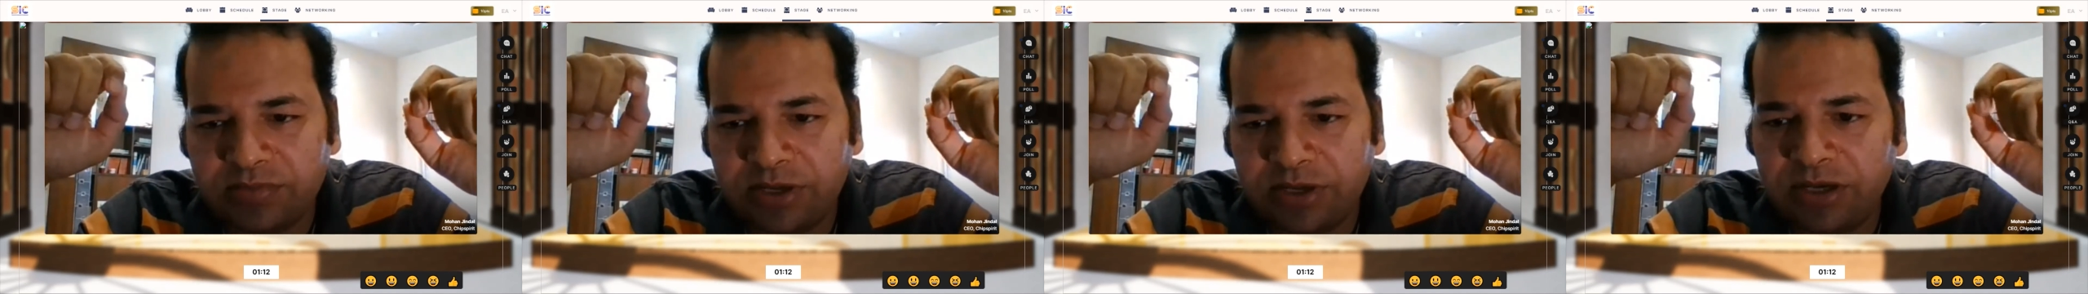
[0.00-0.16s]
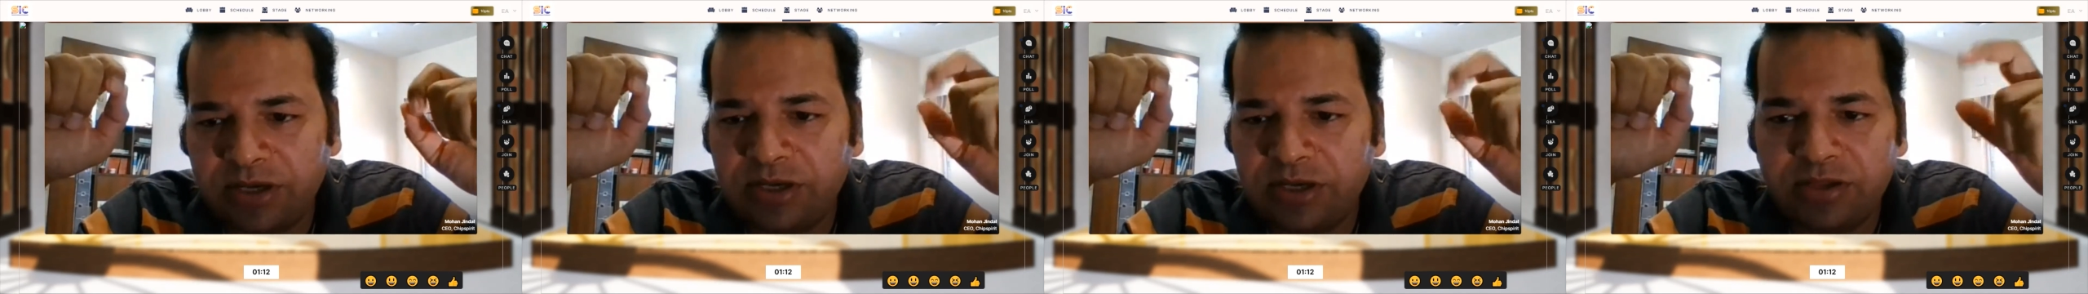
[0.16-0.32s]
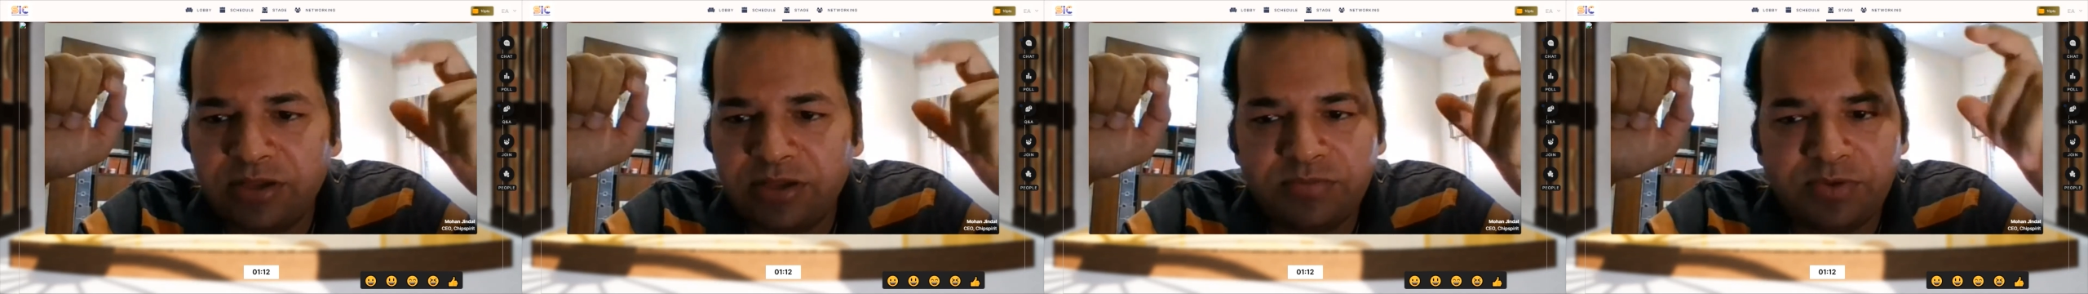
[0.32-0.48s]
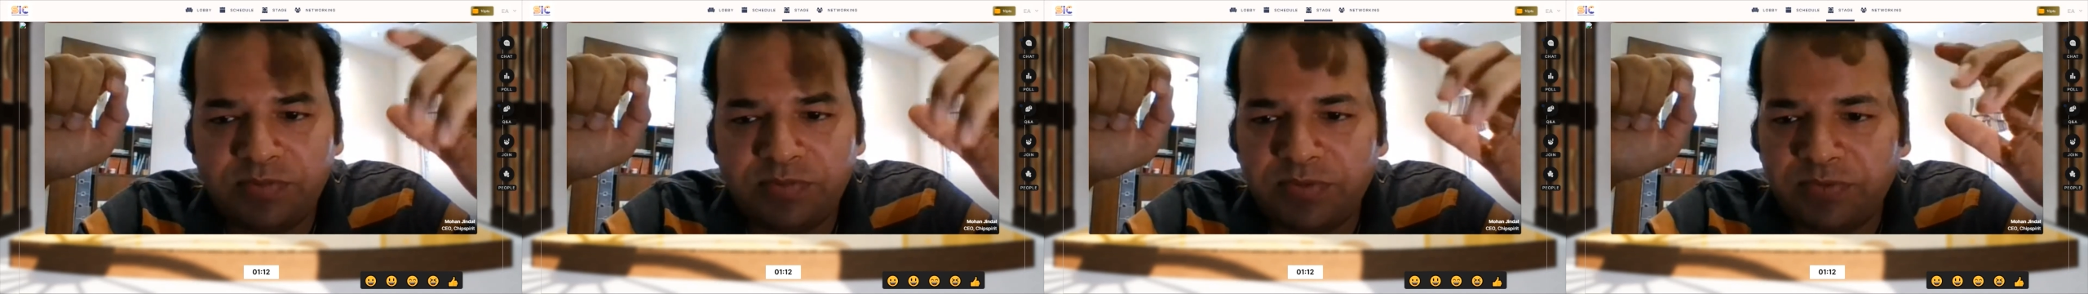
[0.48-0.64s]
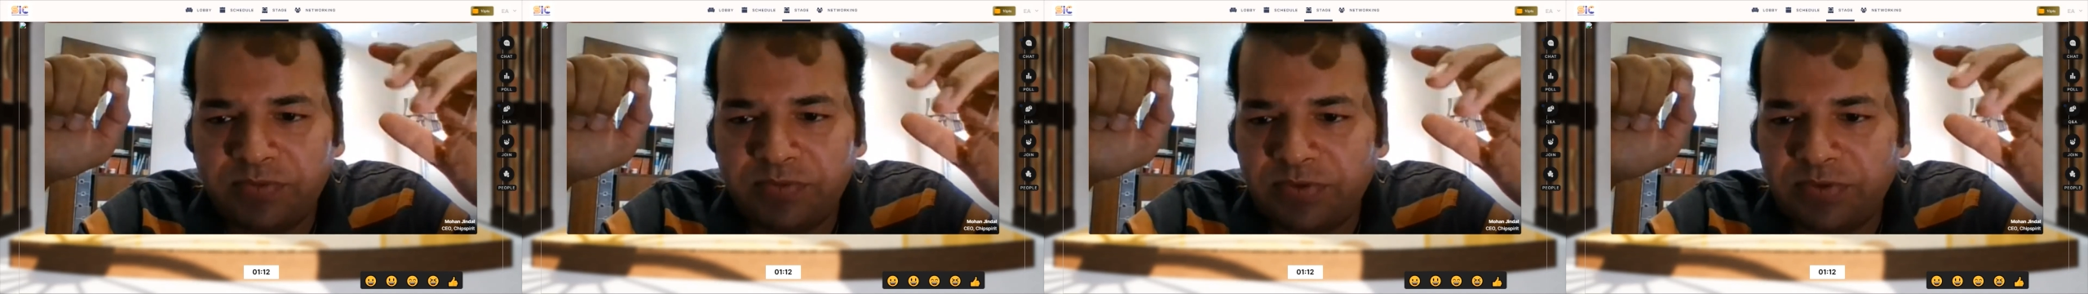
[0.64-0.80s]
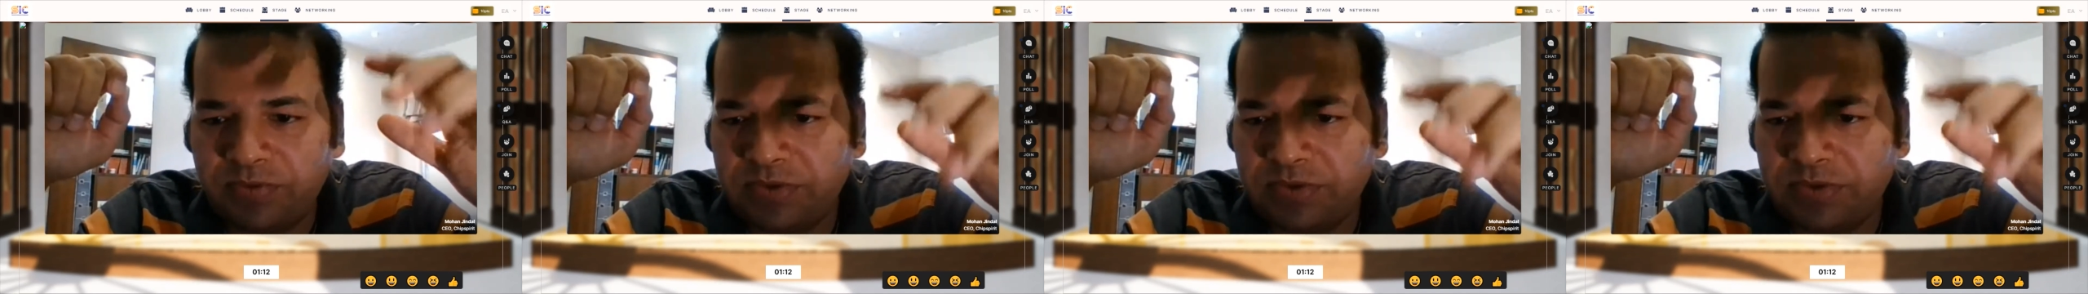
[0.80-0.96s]
in terms of
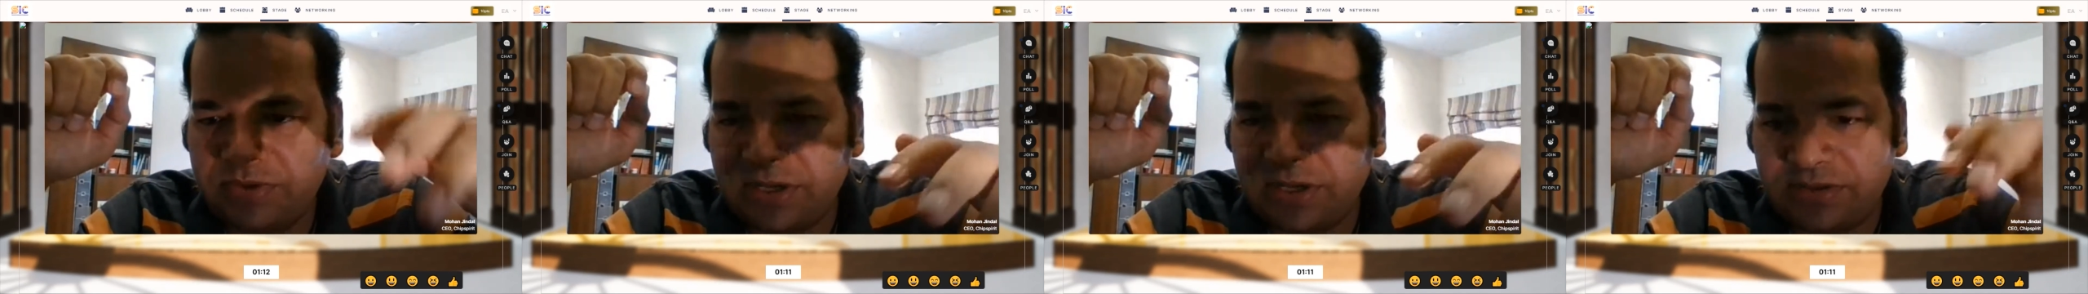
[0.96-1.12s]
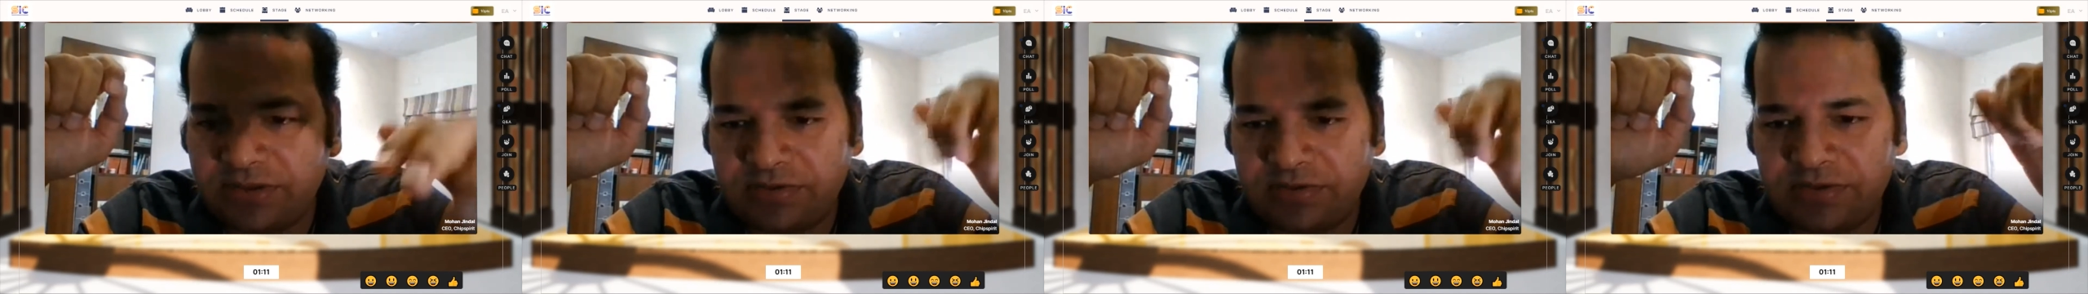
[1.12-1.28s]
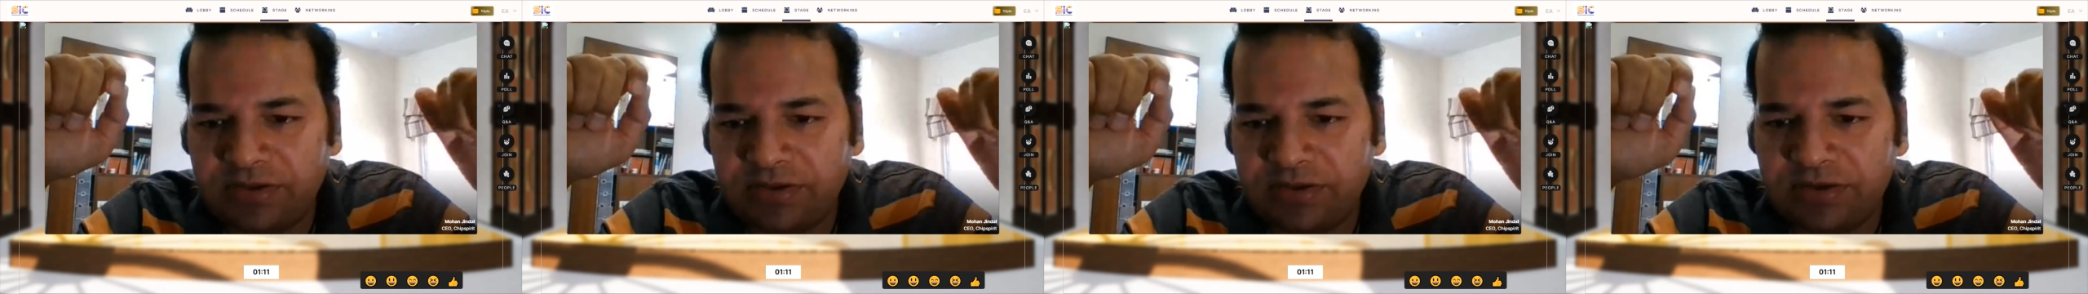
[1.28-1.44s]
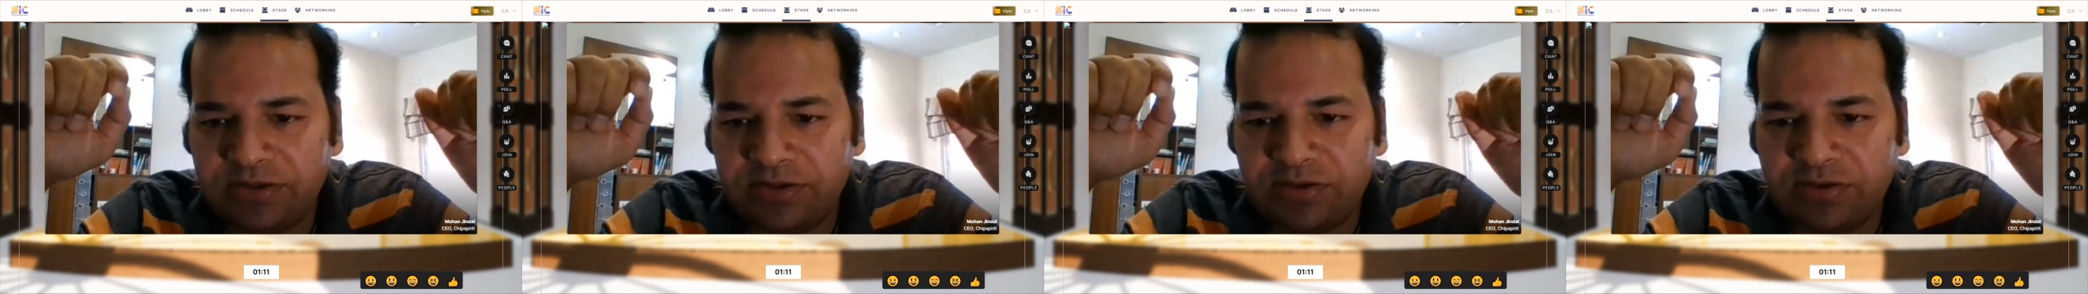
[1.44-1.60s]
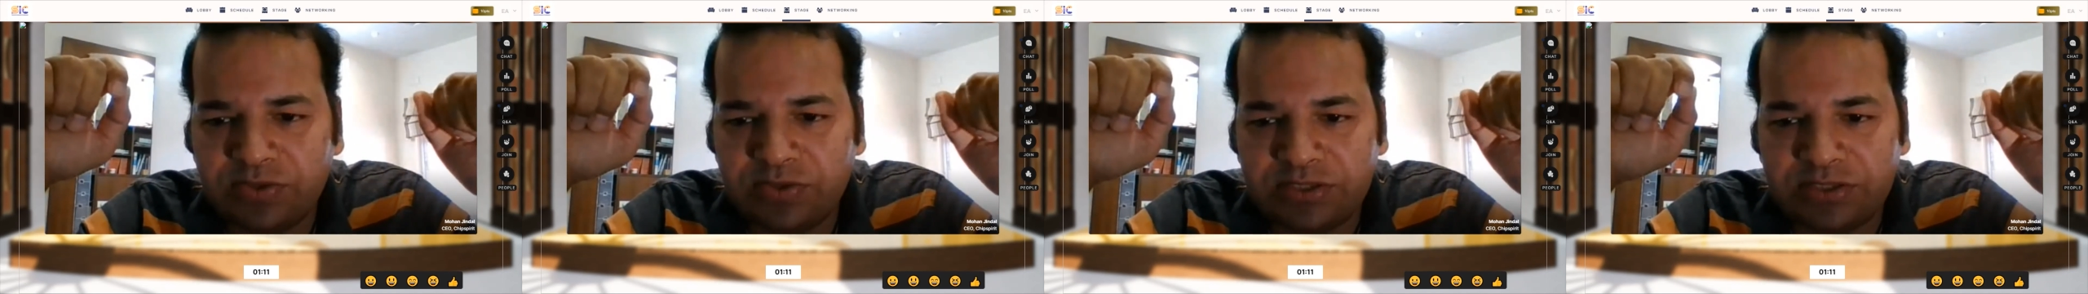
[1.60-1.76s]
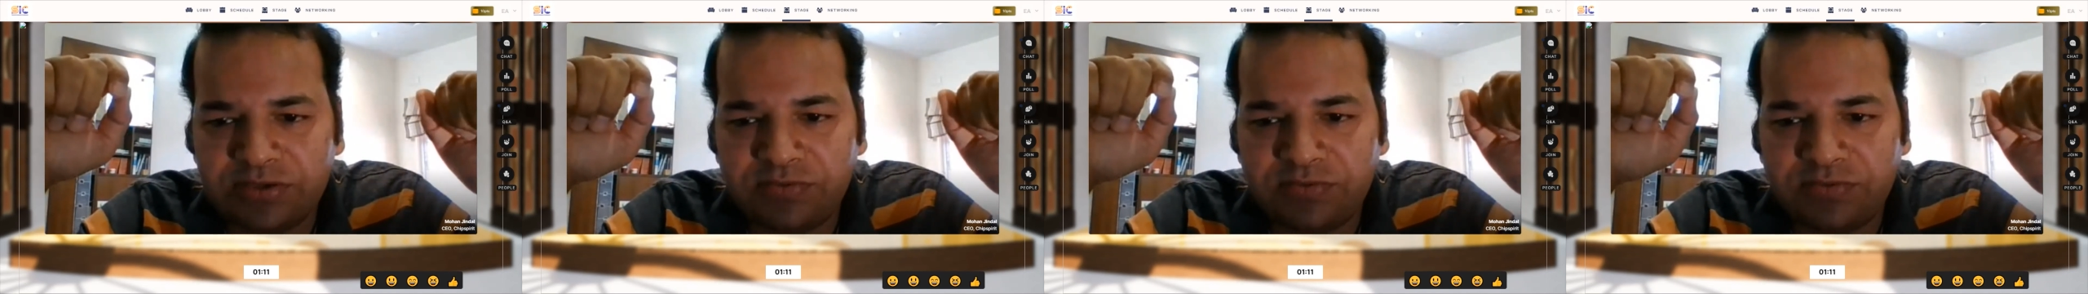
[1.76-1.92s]
performance. I see another
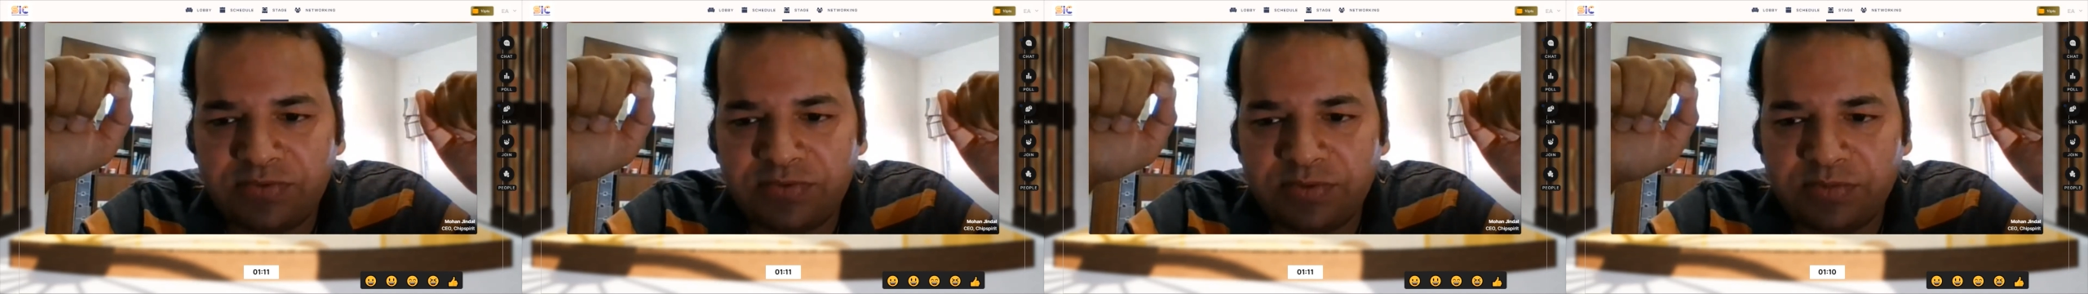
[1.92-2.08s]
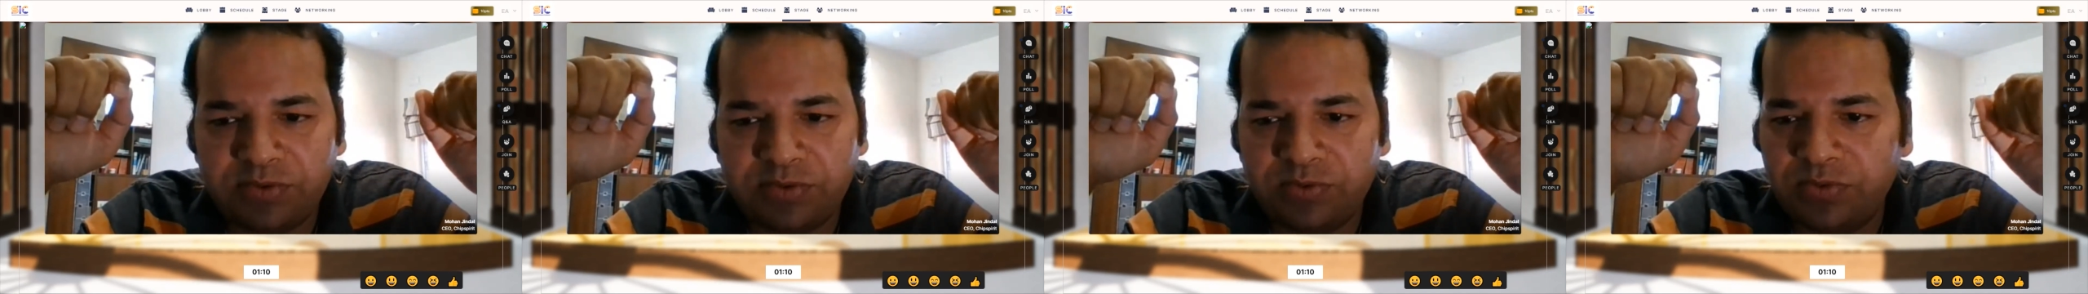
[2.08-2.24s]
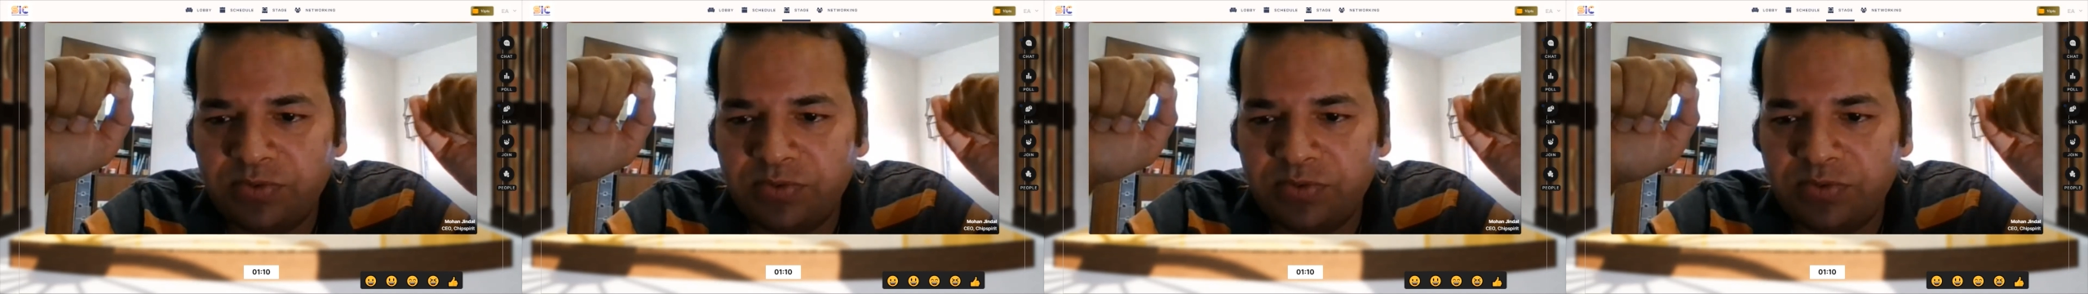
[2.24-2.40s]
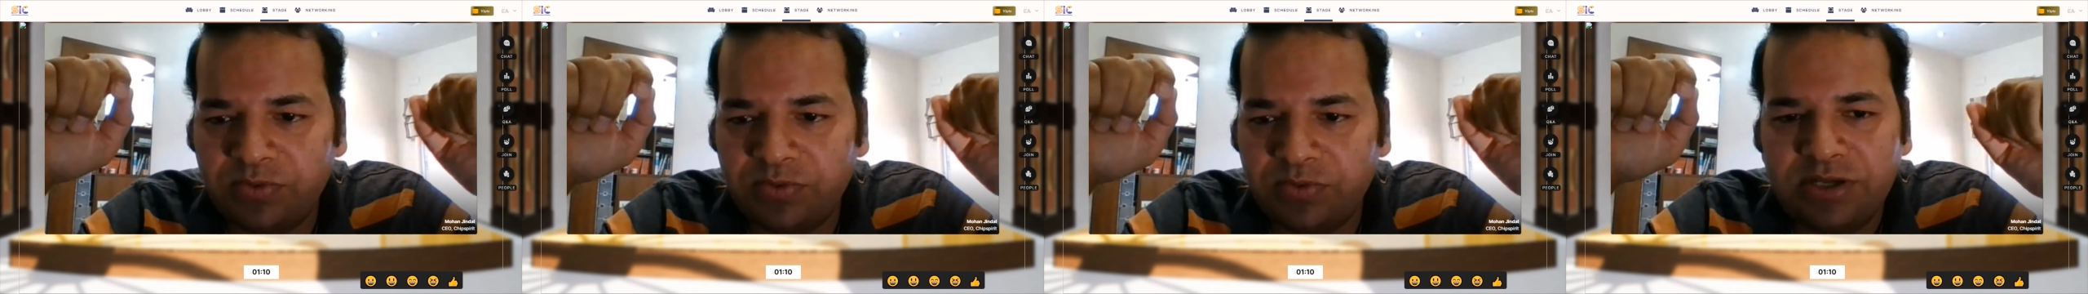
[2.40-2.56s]
question from you.